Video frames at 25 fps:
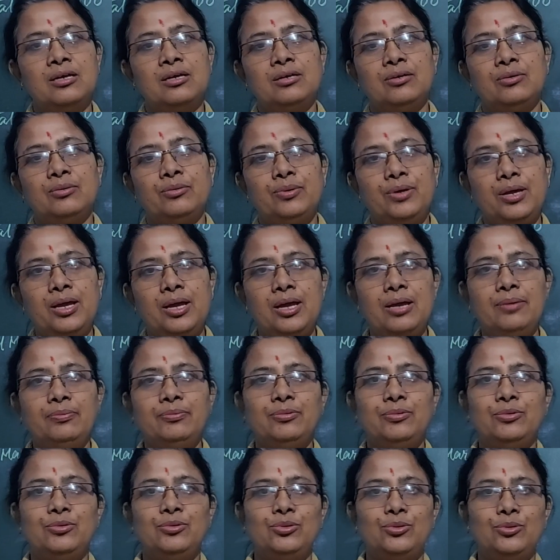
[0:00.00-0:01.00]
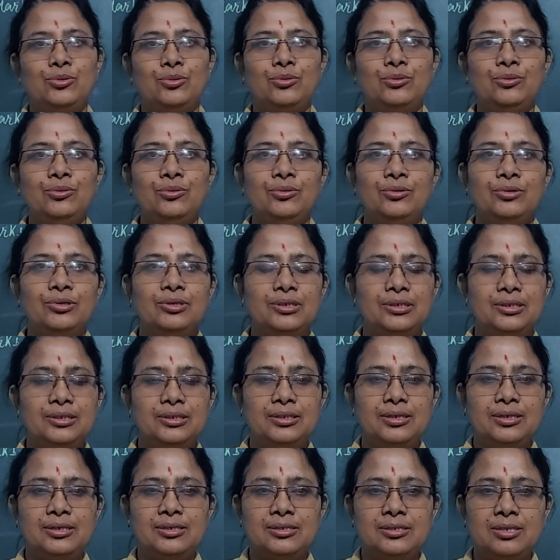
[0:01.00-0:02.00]
we have to know
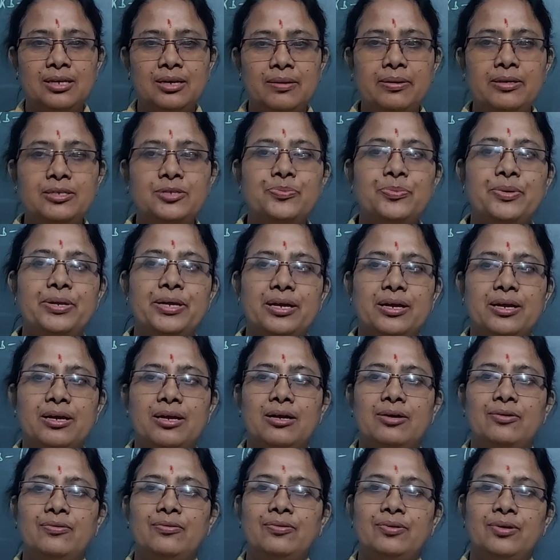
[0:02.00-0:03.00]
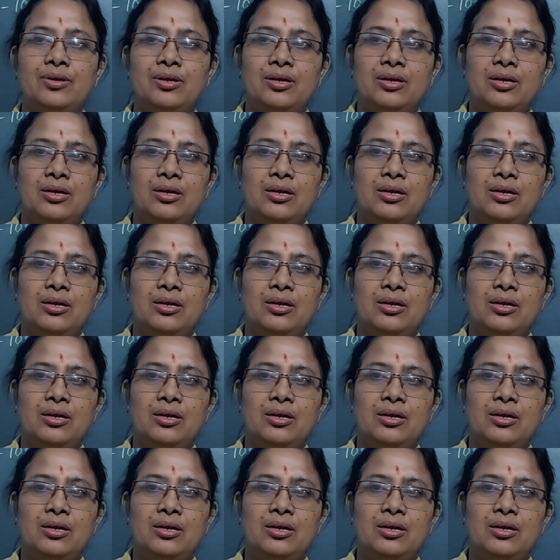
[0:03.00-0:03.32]
the syllabus breakup.